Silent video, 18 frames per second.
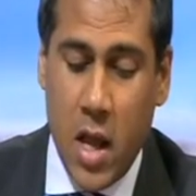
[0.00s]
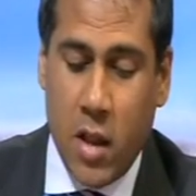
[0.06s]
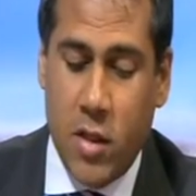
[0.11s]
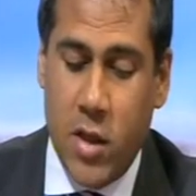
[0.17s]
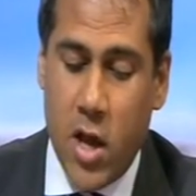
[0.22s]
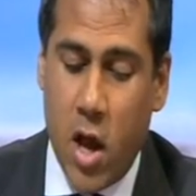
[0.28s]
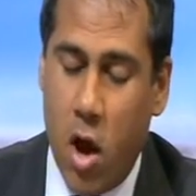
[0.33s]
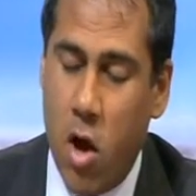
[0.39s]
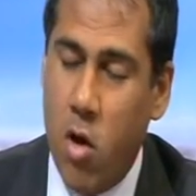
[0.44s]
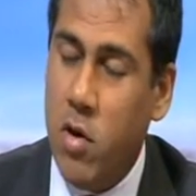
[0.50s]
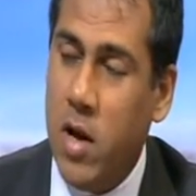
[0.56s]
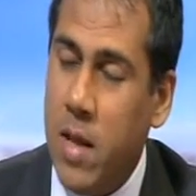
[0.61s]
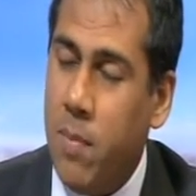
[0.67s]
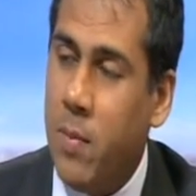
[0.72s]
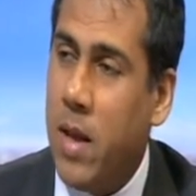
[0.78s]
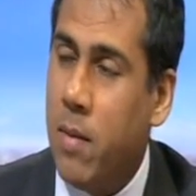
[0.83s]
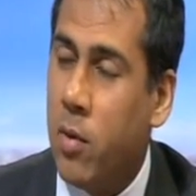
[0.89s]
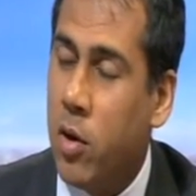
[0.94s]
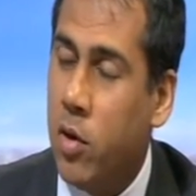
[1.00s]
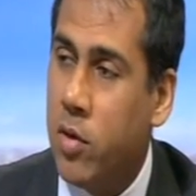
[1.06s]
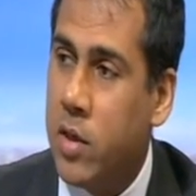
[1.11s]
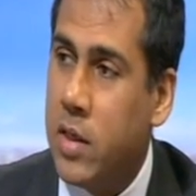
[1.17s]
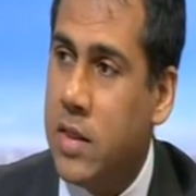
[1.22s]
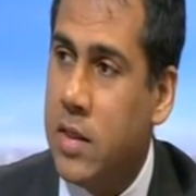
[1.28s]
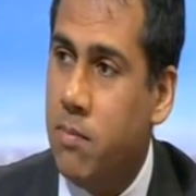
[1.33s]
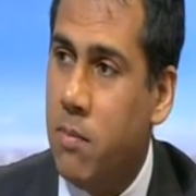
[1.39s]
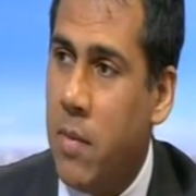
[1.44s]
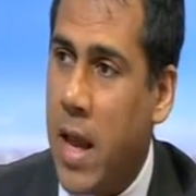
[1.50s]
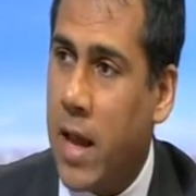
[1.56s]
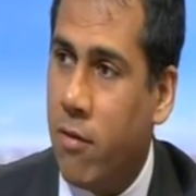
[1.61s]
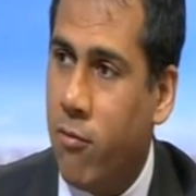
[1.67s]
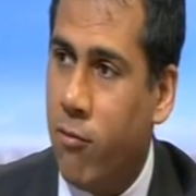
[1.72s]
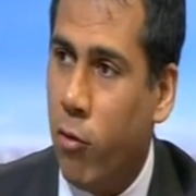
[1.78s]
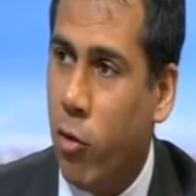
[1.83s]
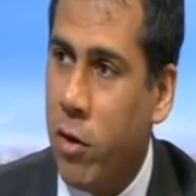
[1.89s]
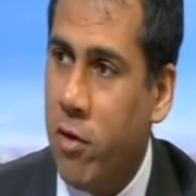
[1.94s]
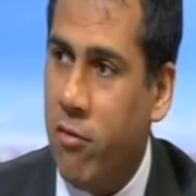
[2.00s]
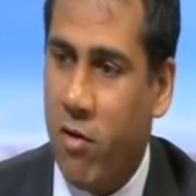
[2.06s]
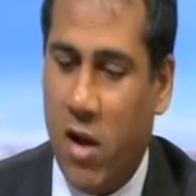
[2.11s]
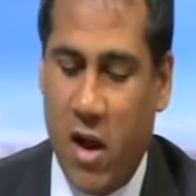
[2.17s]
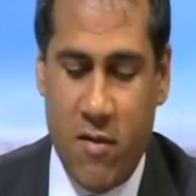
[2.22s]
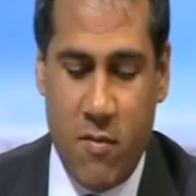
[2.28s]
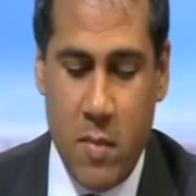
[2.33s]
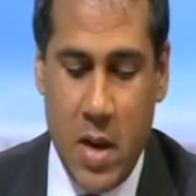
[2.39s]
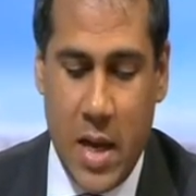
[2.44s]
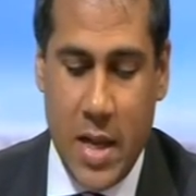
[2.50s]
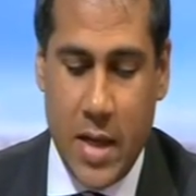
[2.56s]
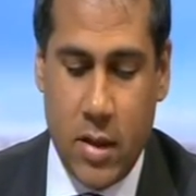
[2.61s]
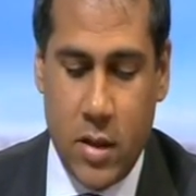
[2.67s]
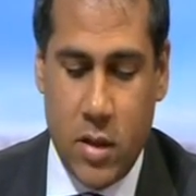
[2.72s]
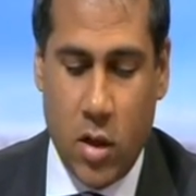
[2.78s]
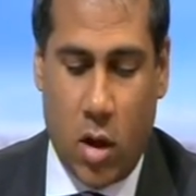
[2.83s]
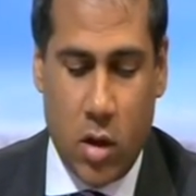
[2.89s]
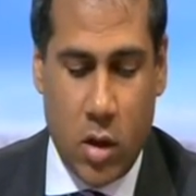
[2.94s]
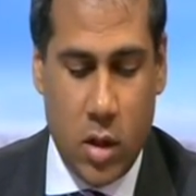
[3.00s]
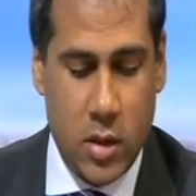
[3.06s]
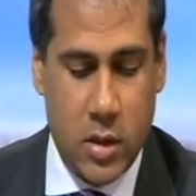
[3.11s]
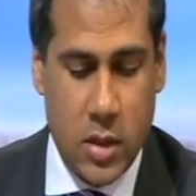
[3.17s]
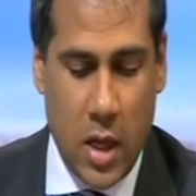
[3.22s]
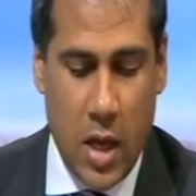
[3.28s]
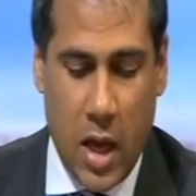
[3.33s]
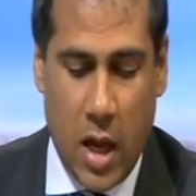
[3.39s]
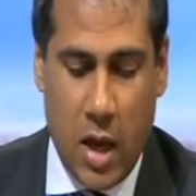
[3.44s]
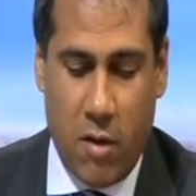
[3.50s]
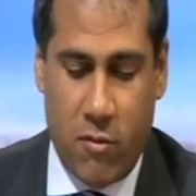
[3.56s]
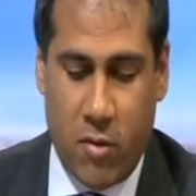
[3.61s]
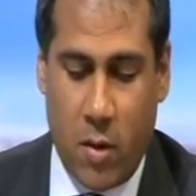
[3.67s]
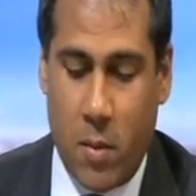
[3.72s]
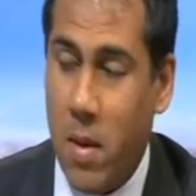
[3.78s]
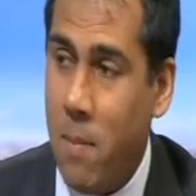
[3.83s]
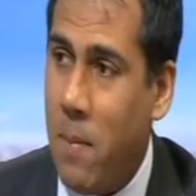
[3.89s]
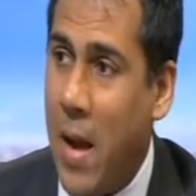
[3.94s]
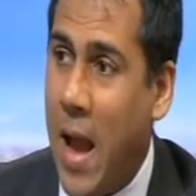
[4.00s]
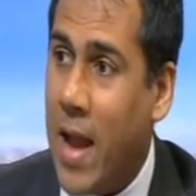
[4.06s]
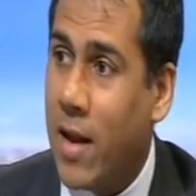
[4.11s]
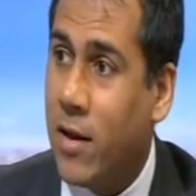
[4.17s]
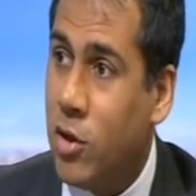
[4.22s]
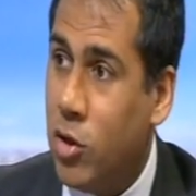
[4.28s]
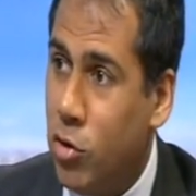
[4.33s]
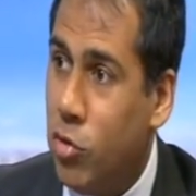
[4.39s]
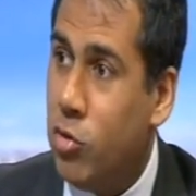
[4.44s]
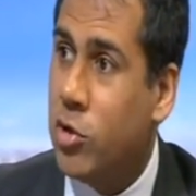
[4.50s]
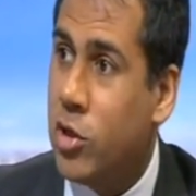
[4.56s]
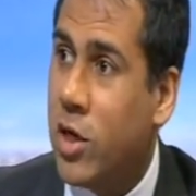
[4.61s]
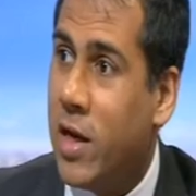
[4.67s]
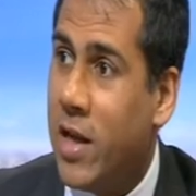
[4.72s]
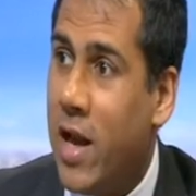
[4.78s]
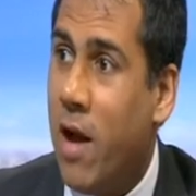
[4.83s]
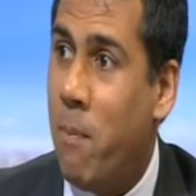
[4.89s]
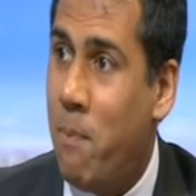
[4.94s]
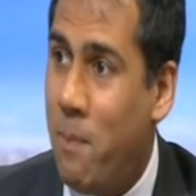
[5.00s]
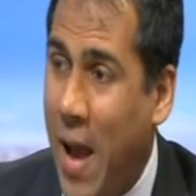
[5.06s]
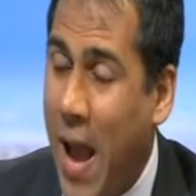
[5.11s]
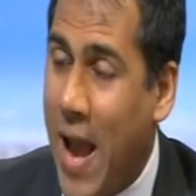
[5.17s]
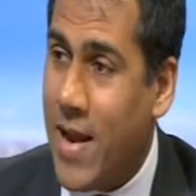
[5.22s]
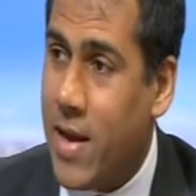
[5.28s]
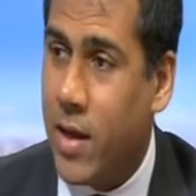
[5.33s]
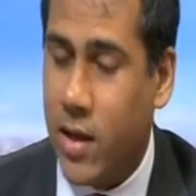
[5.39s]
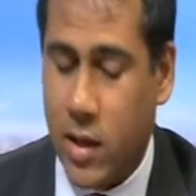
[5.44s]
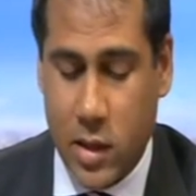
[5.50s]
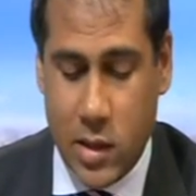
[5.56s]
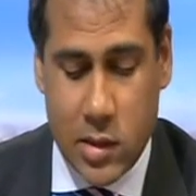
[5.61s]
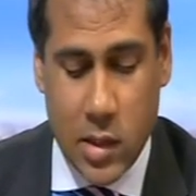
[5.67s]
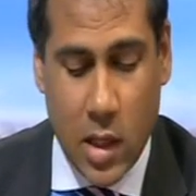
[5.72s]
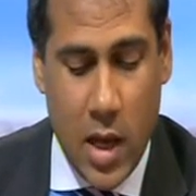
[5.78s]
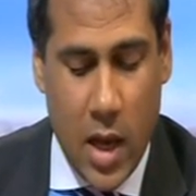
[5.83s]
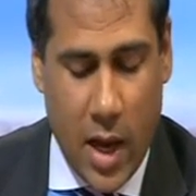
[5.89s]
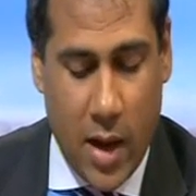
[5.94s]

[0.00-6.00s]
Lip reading: The only people who can make $45 million from a bank usually are bankers.